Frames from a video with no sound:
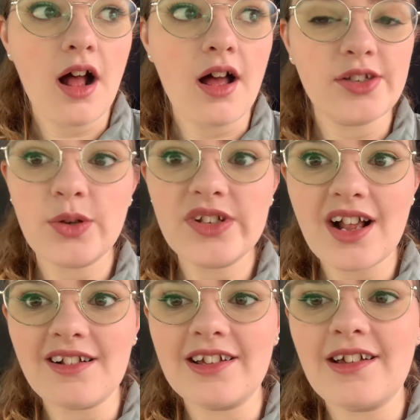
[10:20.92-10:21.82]
Soul
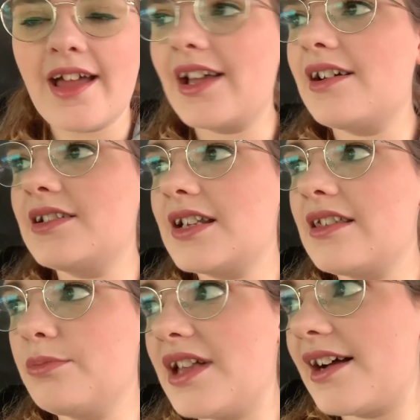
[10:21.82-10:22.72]
Saga and
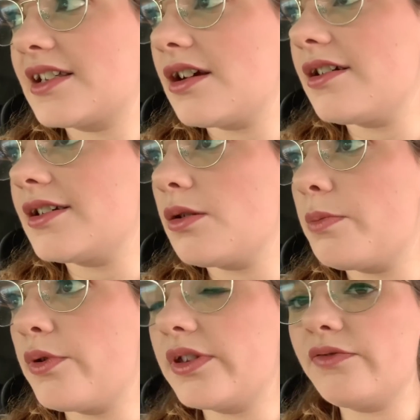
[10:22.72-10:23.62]
the Black series,
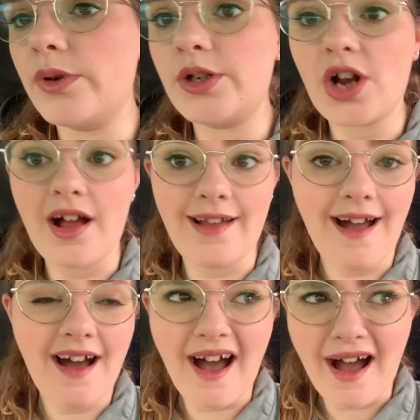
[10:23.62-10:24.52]
both of which I
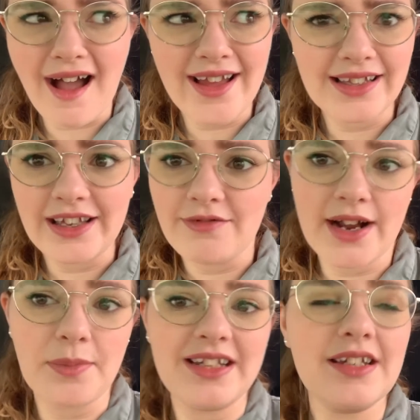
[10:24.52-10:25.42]
highly
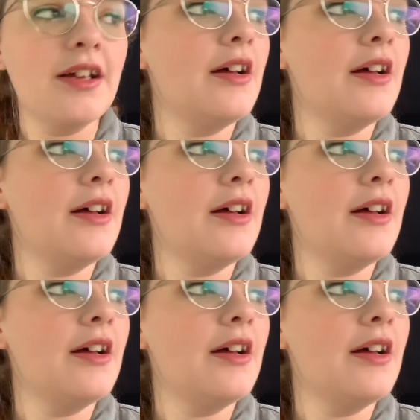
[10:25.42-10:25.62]
recommend.